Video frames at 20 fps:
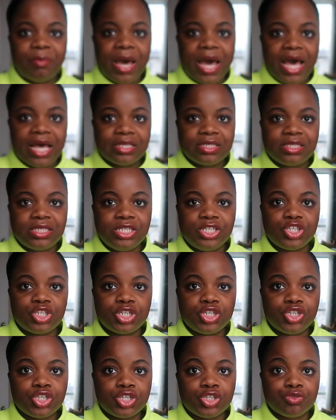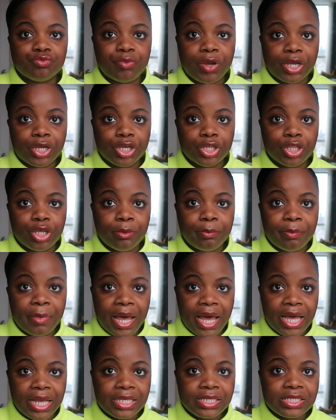masks. These are just regular
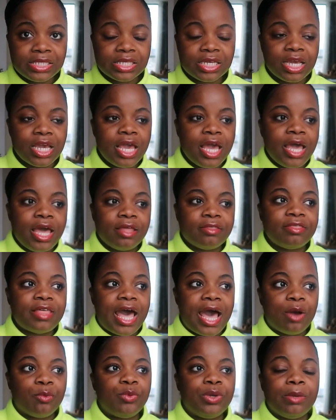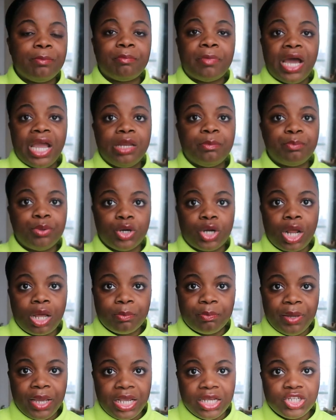masks that we might put
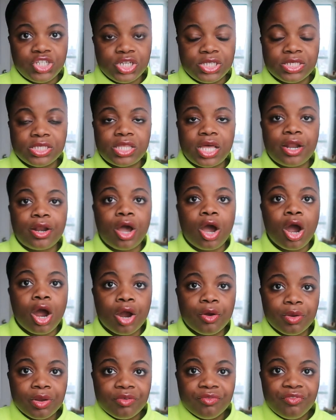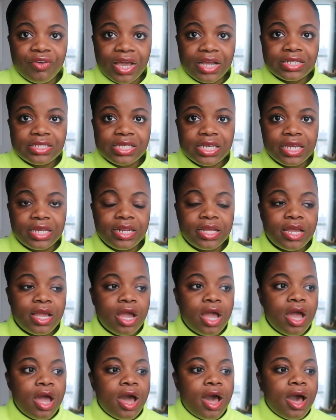on patients that are infected
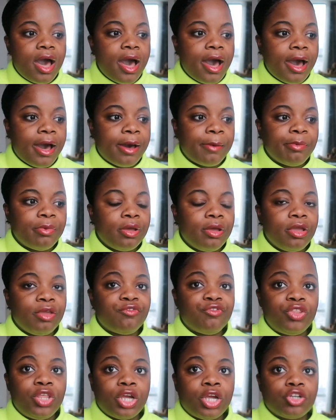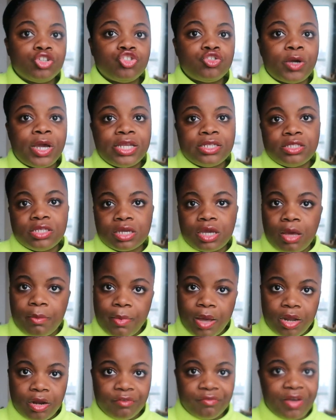if they're trying to
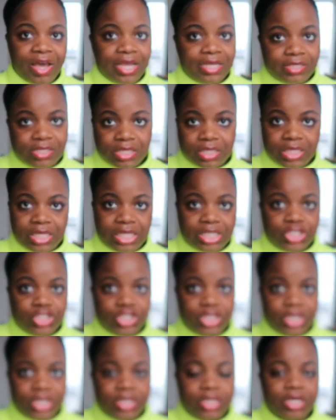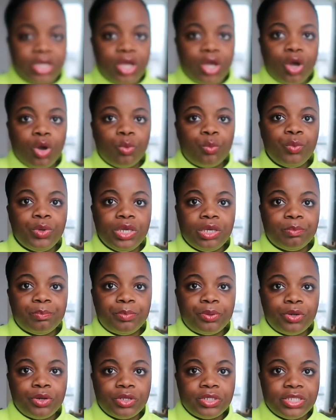come out of isolation. we
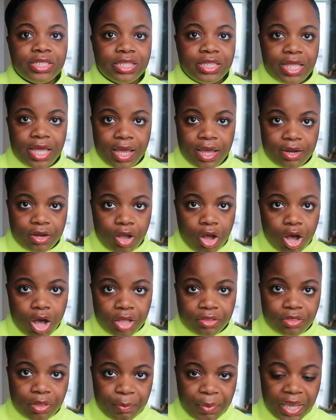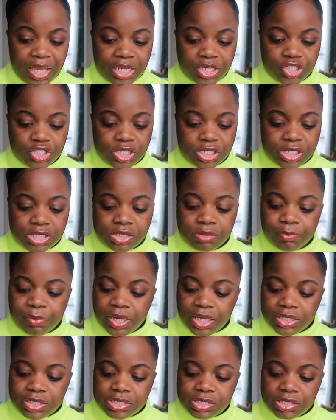put that on the patients,
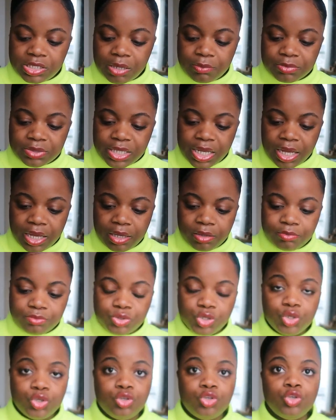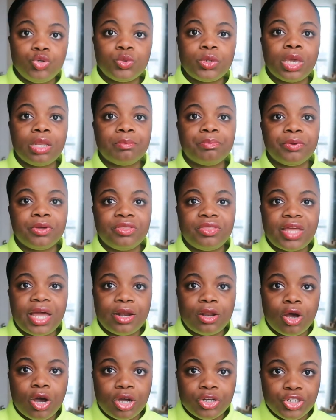but sometimes you can put
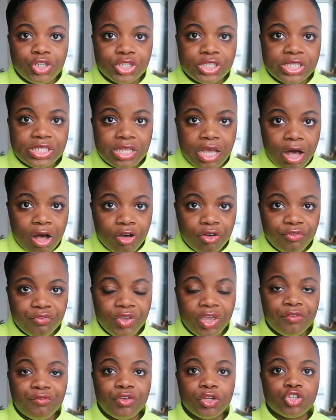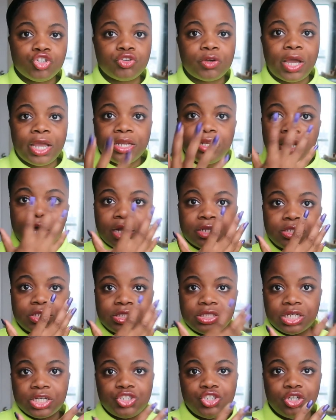that on yourself if you're trying not
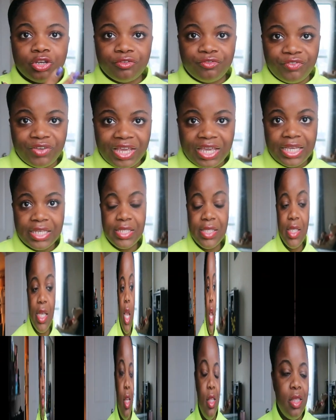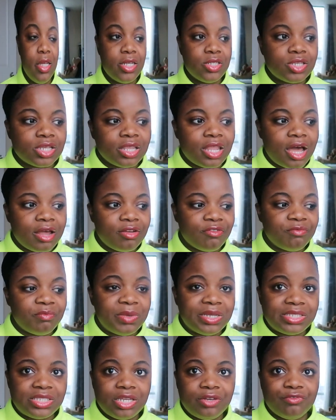to touch your face. I think there's a lot of
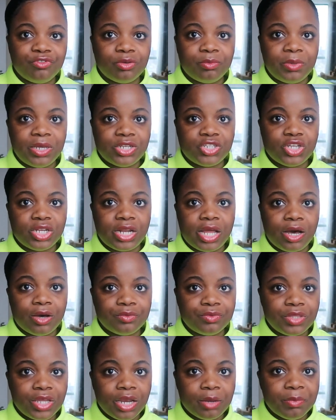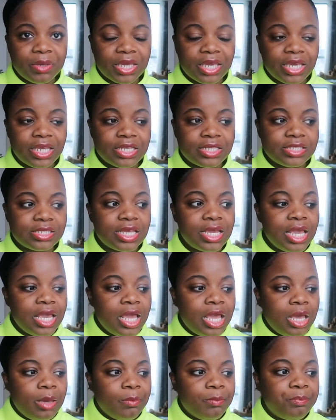misinformation out there because
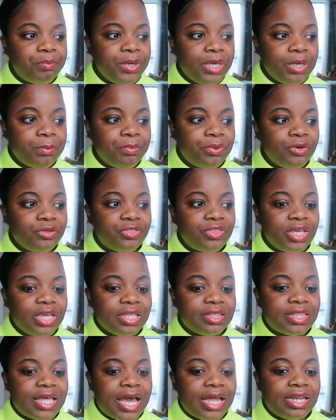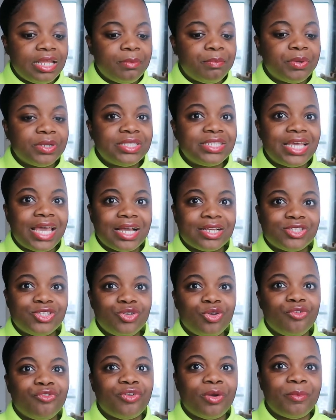people think that it protects you